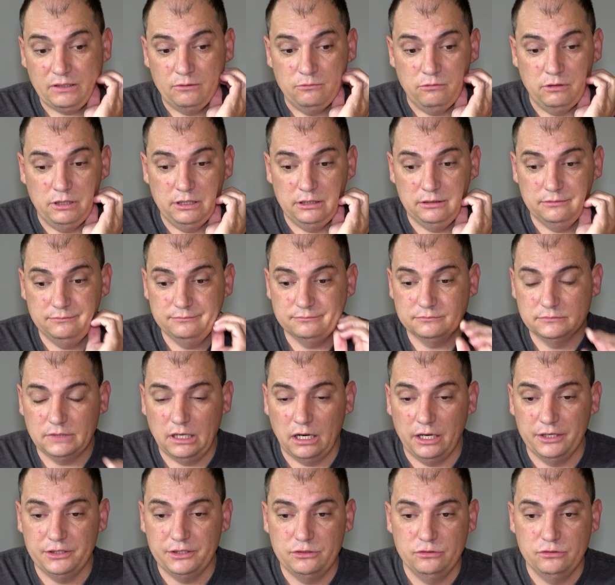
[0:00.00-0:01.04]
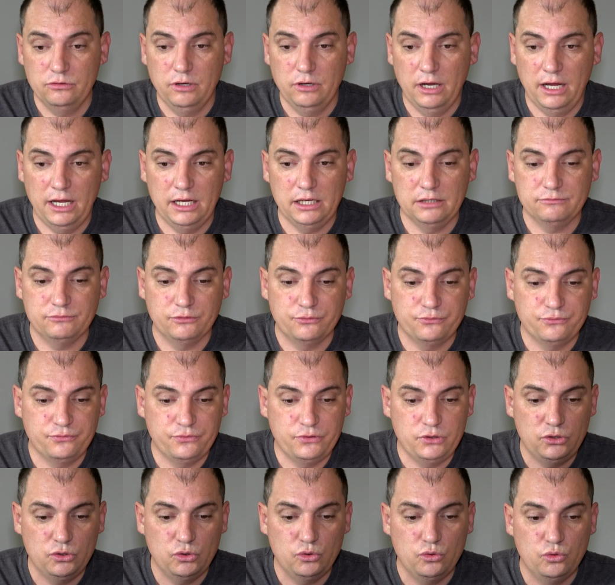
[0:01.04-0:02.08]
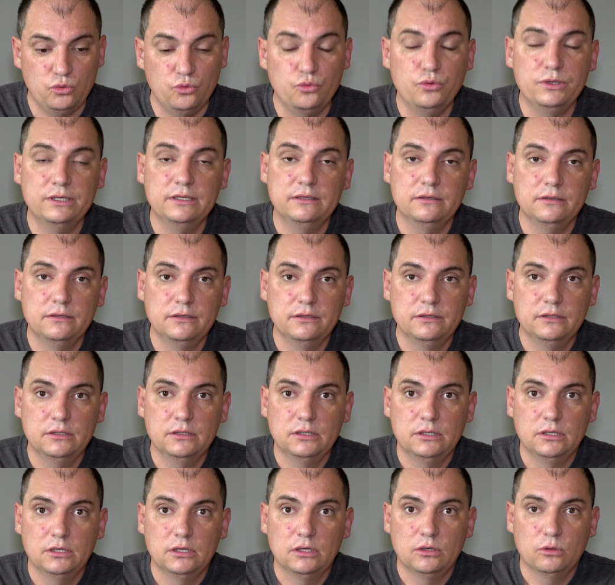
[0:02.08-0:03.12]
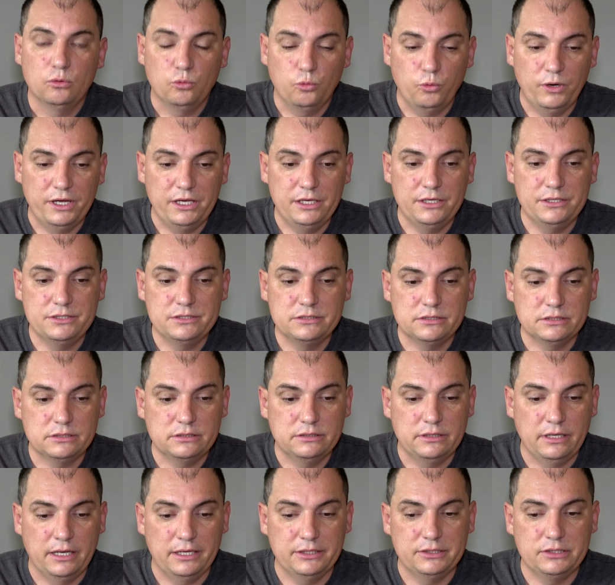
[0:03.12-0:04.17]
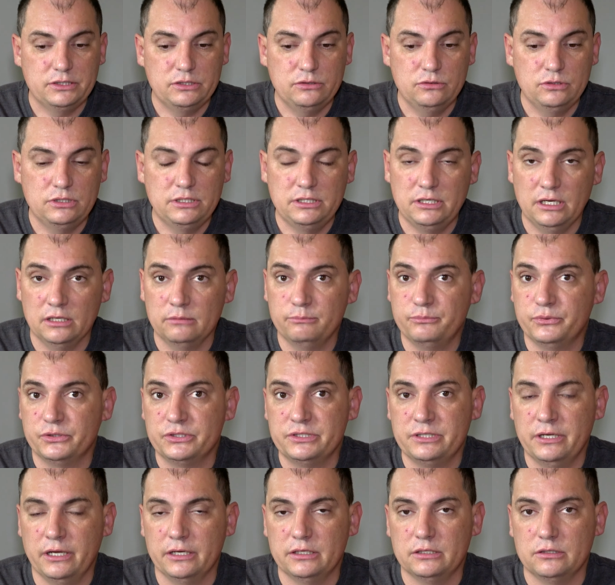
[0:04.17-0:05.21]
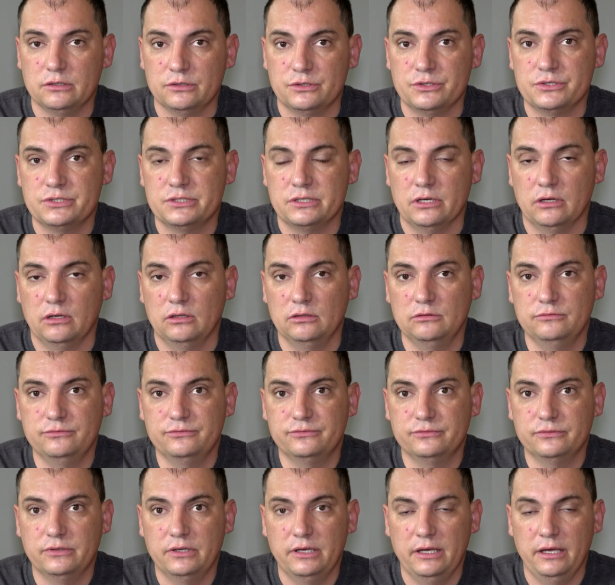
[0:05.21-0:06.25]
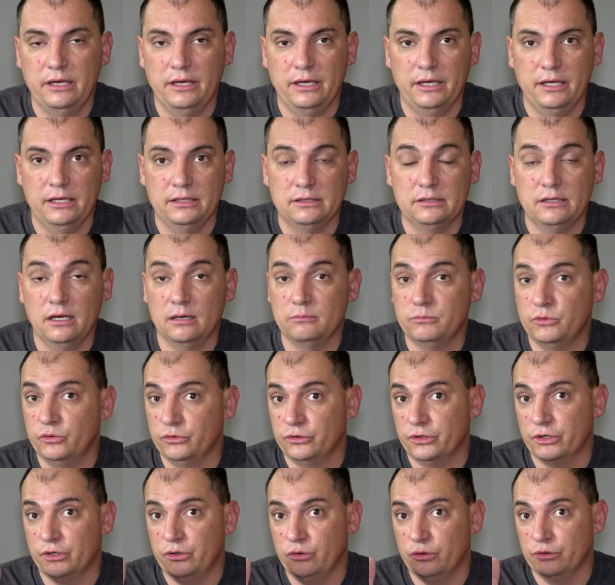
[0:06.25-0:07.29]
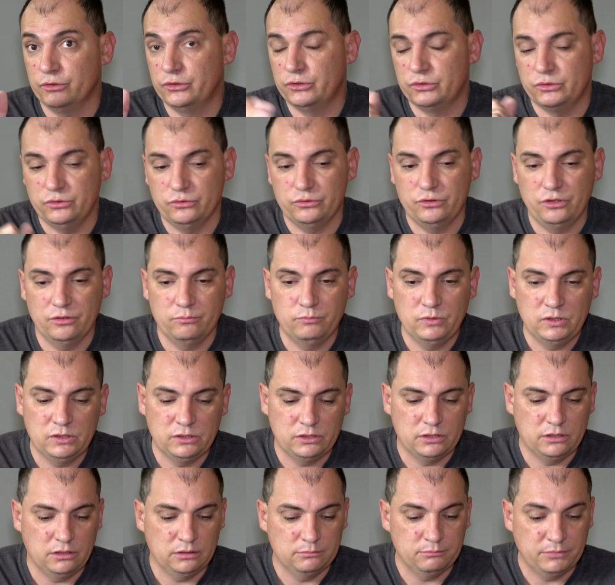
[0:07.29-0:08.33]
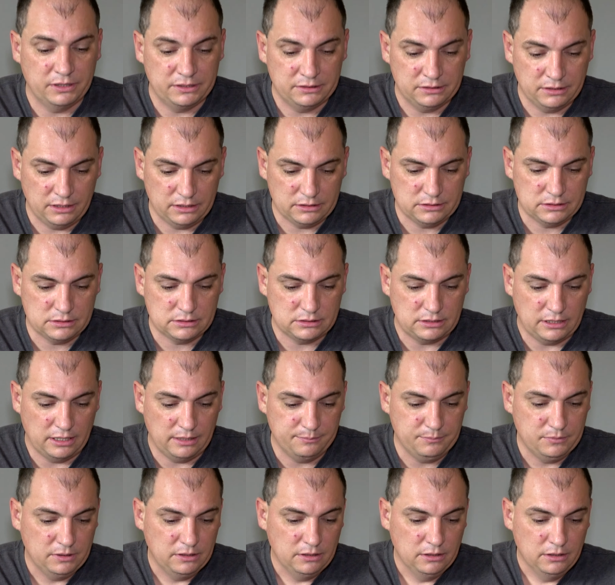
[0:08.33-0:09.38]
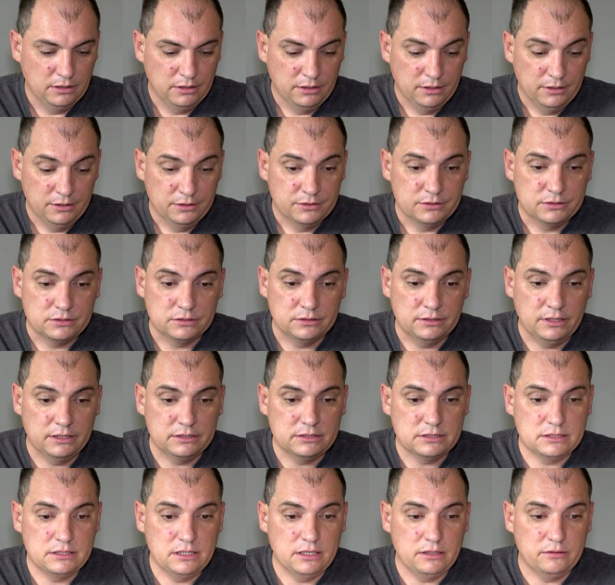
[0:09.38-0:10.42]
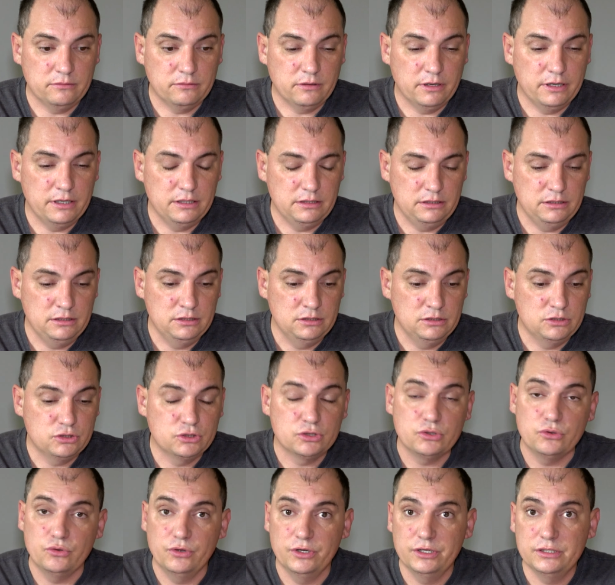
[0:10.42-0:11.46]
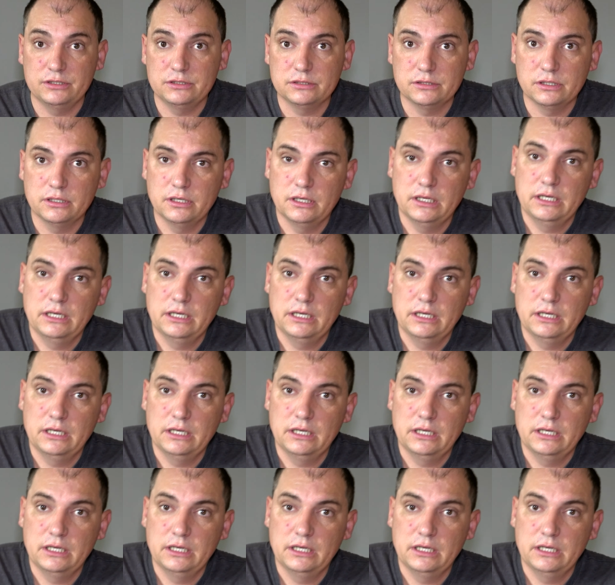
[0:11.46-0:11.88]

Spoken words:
well, I do have a few ways that you can protect yourself, and I'm going to go through them here on my next step. So let's get right into it.